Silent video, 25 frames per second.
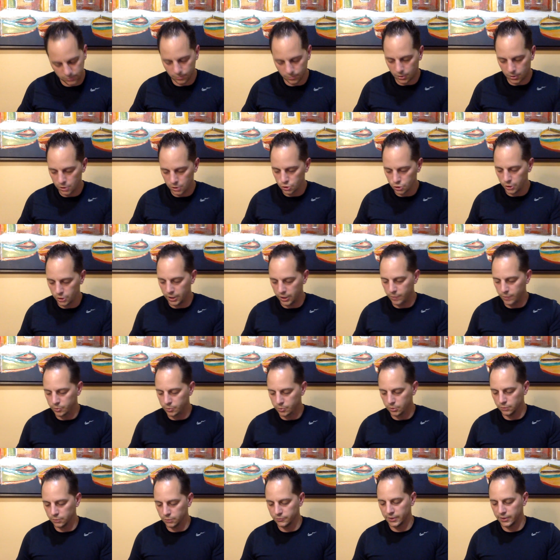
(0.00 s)
March,
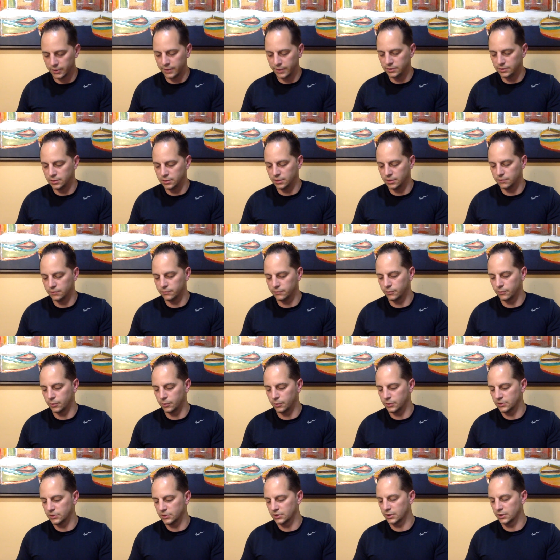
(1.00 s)
April of
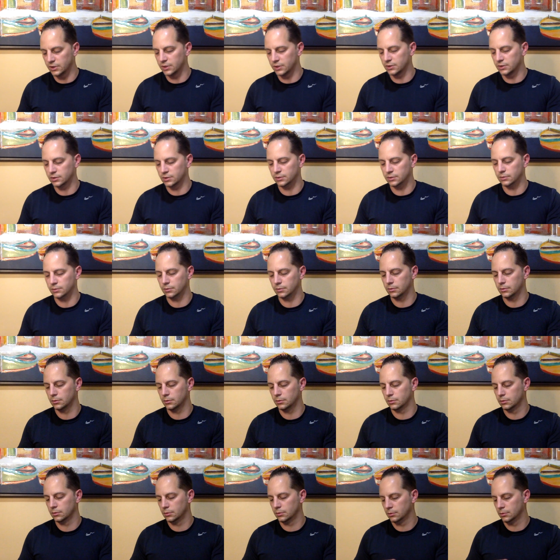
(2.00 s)
1946.
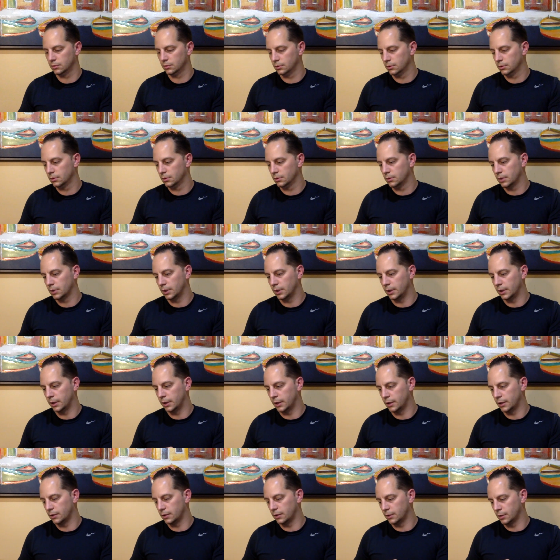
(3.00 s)

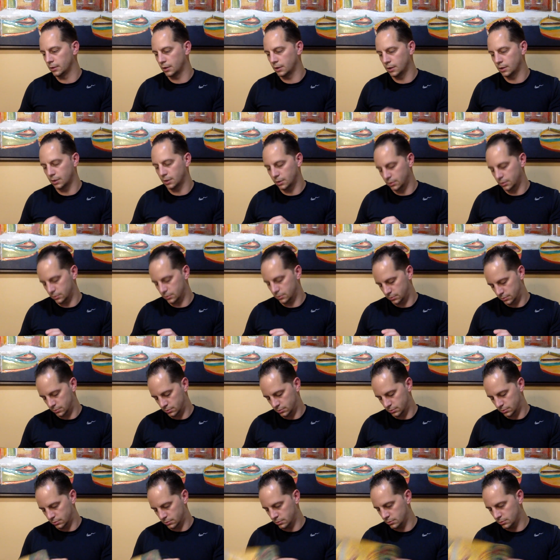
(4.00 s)
And uh,
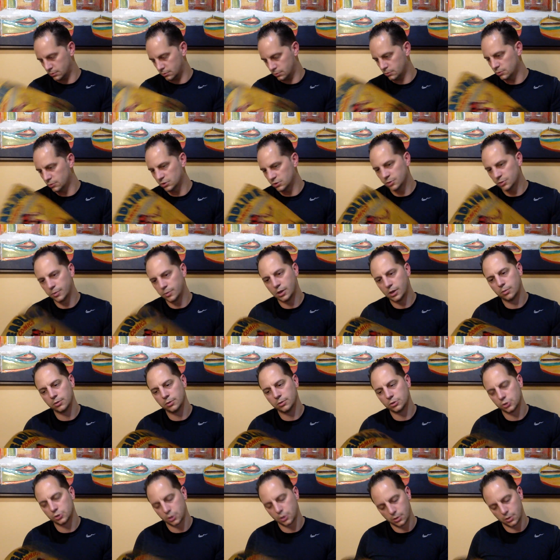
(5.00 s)
who's the
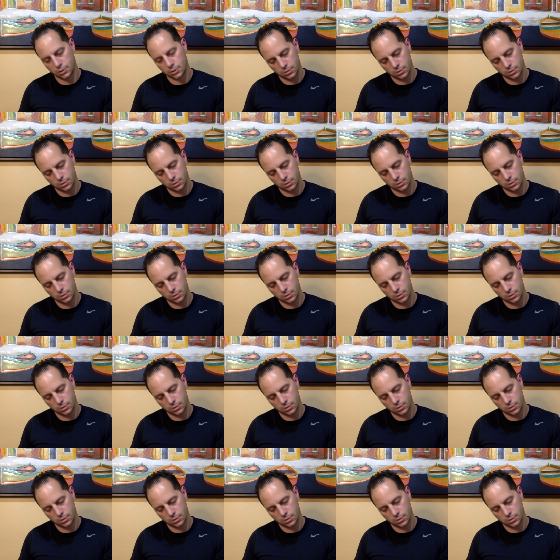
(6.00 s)
publisher?